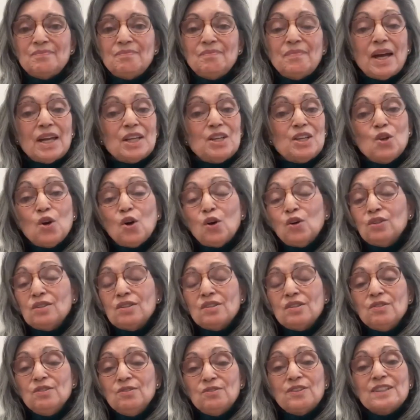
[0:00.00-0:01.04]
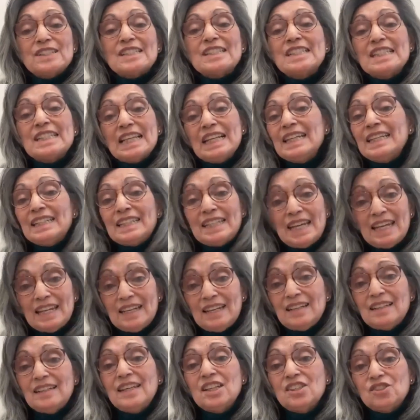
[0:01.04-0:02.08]
by not
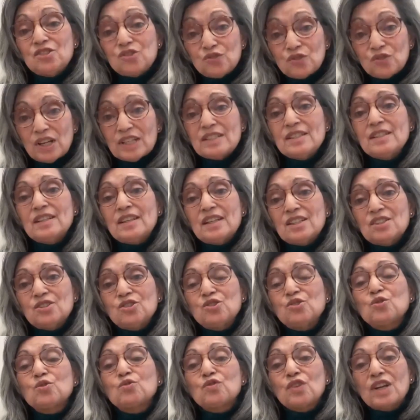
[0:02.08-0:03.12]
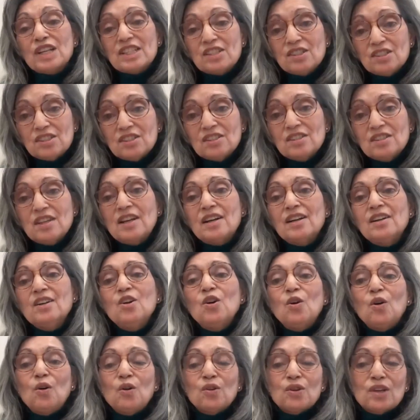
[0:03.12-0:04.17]
facilitating its residents to register
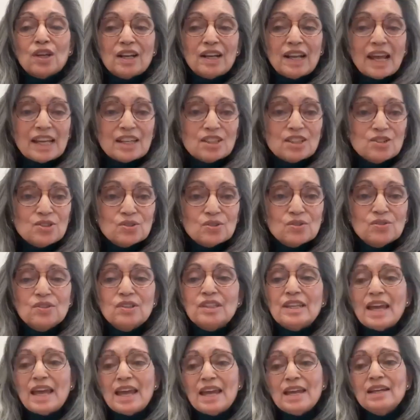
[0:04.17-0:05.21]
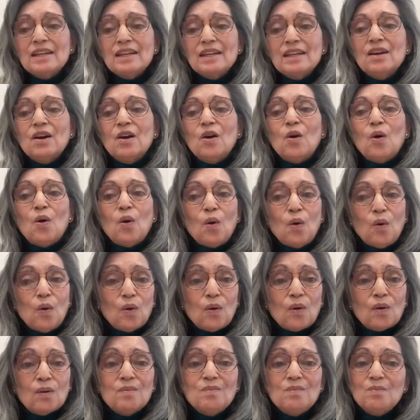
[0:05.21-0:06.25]
on election day
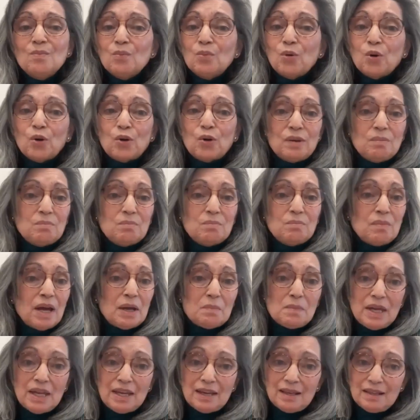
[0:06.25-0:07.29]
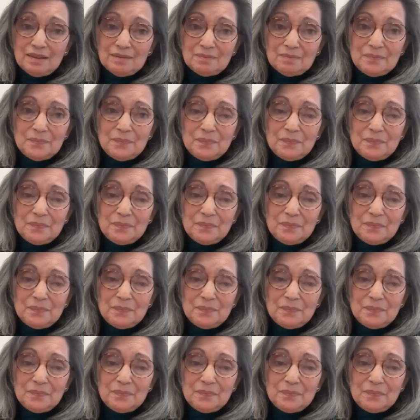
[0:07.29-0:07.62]
or voting by mail.